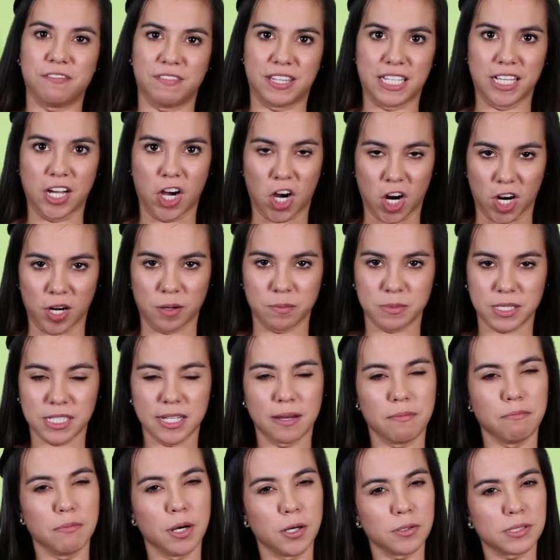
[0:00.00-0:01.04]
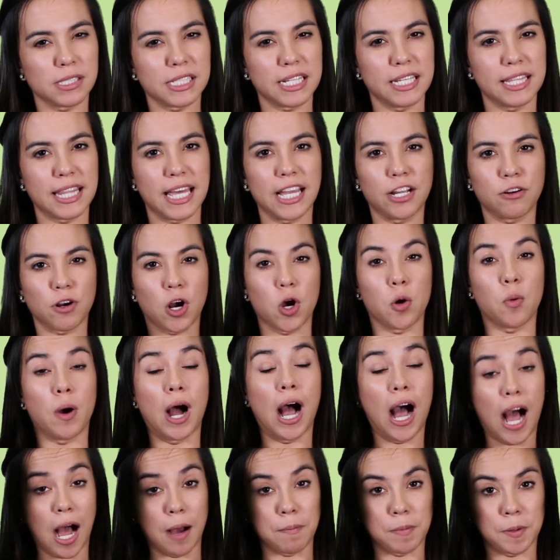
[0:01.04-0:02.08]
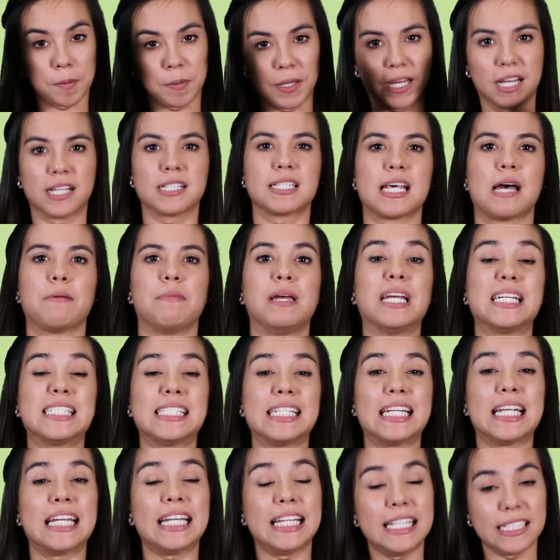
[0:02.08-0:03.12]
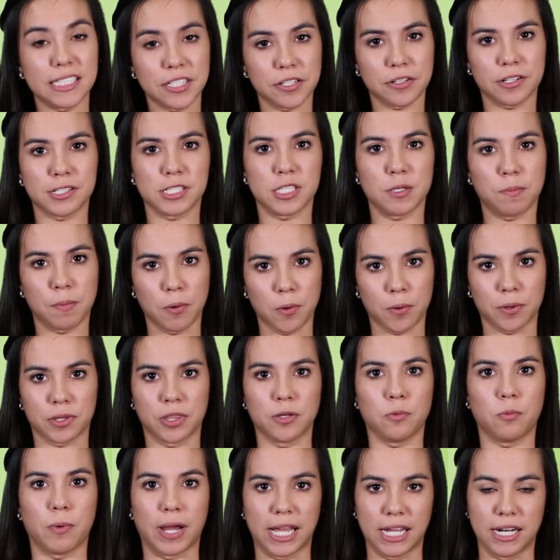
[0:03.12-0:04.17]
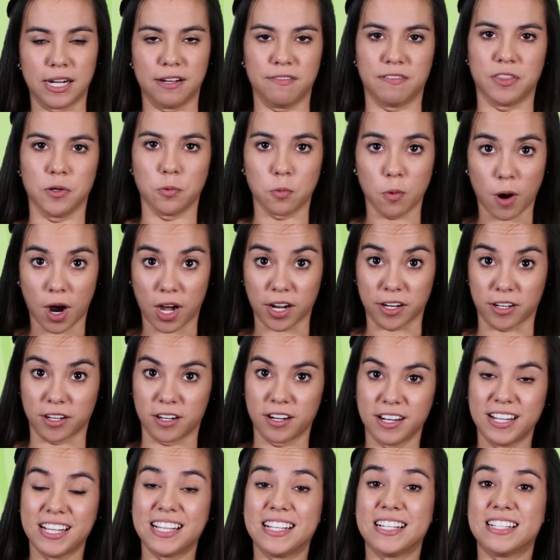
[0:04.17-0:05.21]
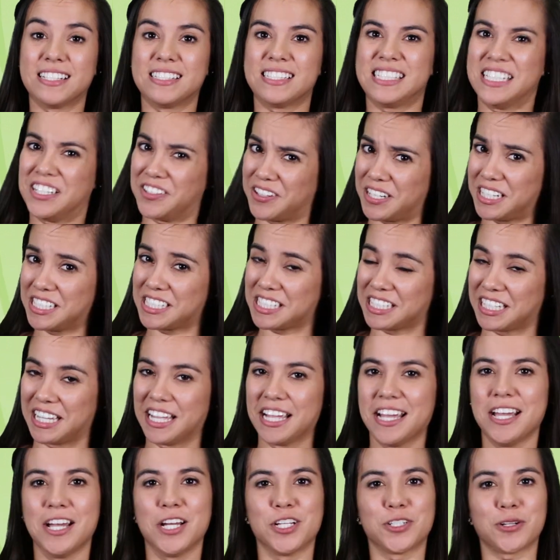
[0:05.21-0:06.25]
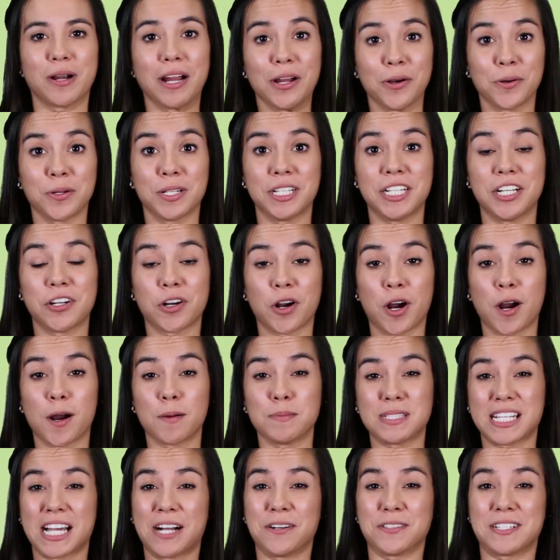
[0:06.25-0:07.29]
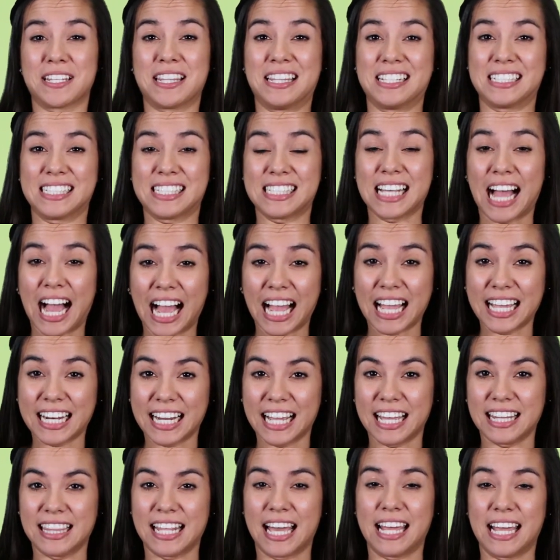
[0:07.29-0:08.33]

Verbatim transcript: of the arms. Mostly they grow up because that makes it easier to support the weight of the water. Seriously, try holding your arms out to the side and